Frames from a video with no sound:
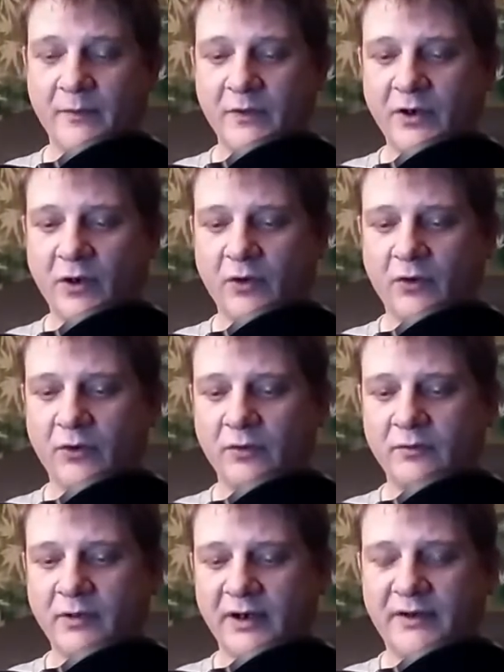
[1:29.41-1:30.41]
you know,
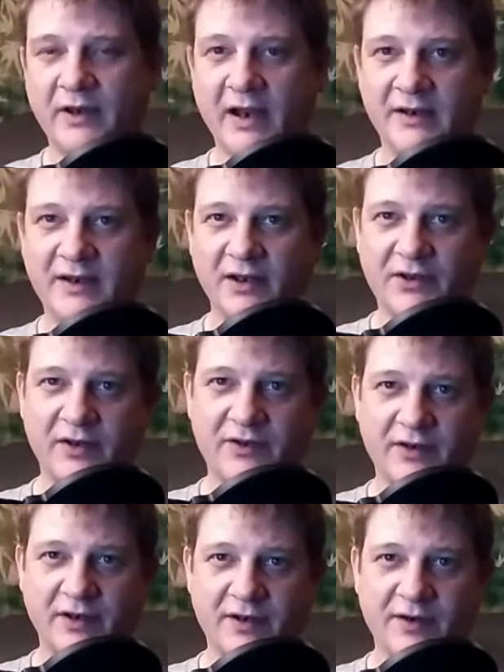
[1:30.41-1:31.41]
like the
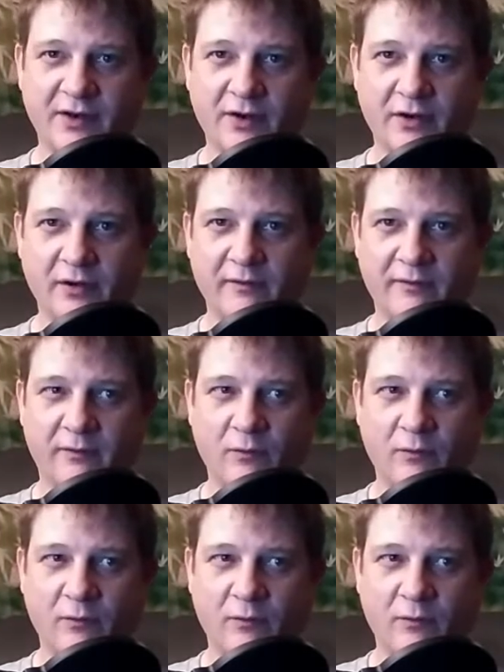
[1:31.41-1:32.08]
antithesis of